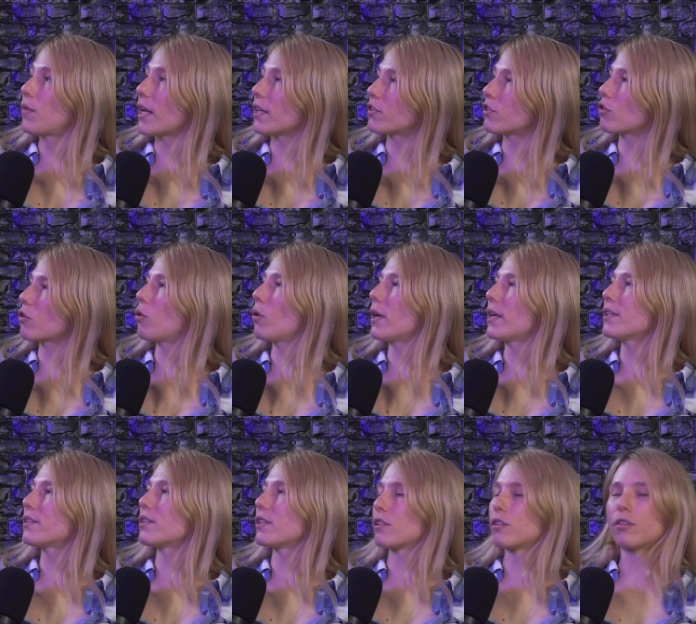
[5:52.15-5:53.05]
That's
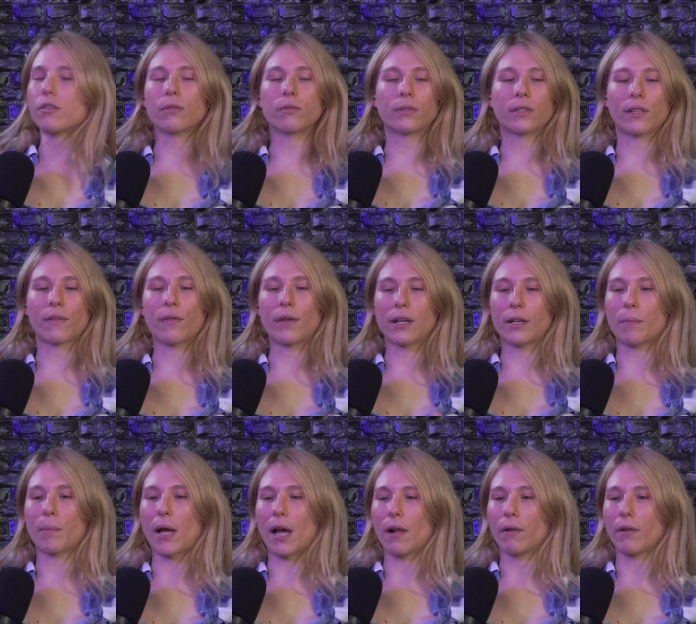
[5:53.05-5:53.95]
crazy too to
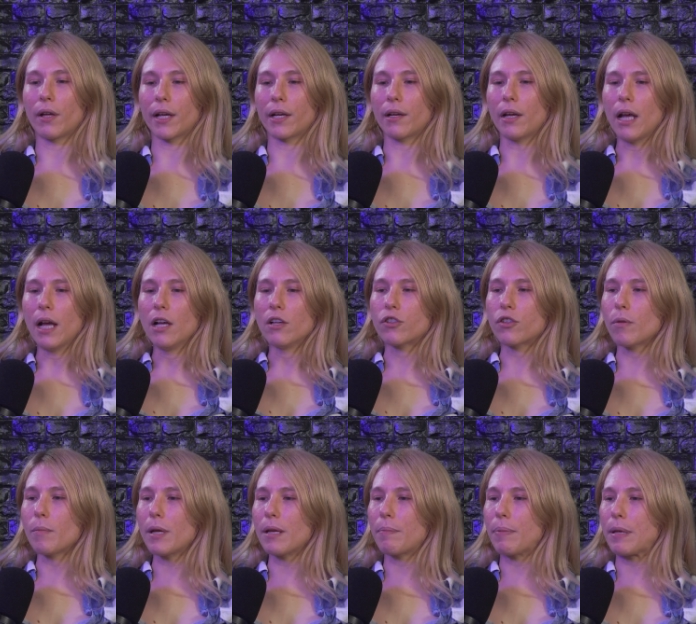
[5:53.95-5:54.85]
think about. Like so many